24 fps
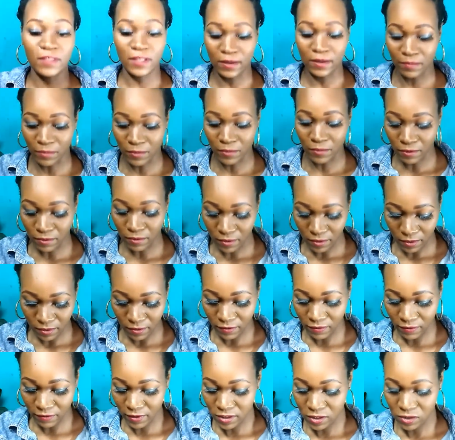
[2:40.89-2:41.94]
them.
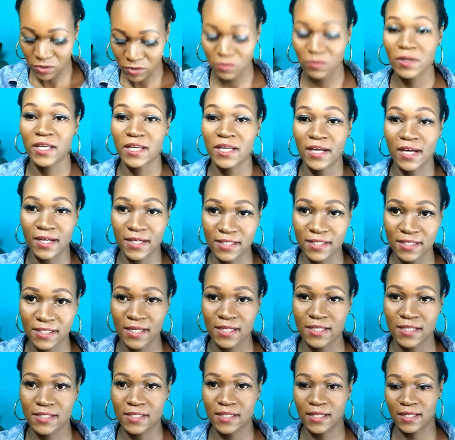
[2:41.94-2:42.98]
If it's square, I tie
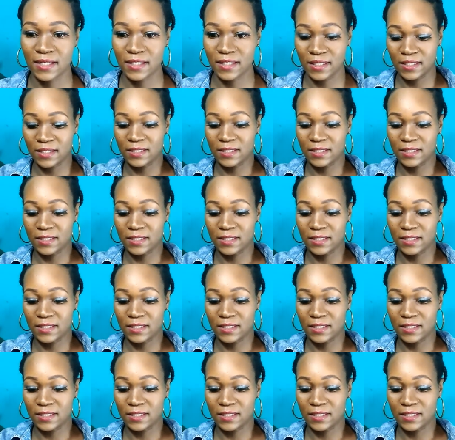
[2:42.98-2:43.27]
it like